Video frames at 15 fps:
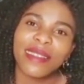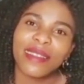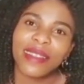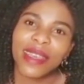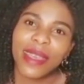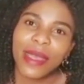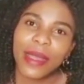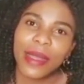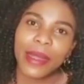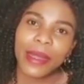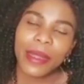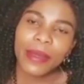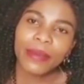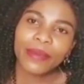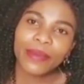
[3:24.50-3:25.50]

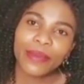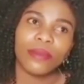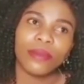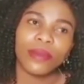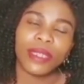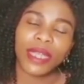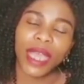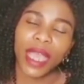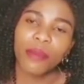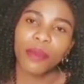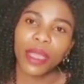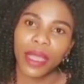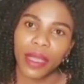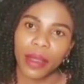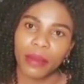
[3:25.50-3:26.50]
Then
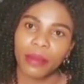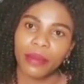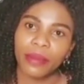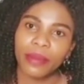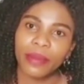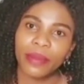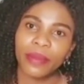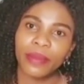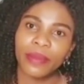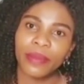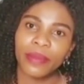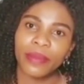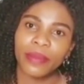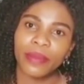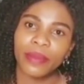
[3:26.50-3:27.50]
time came,
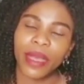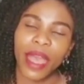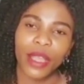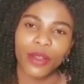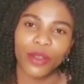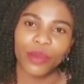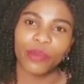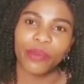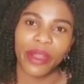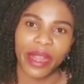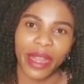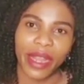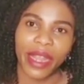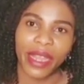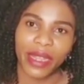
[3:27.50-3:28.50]
I got
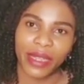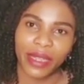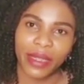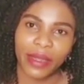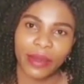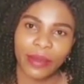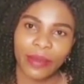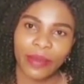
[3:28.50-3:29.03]
pregnant.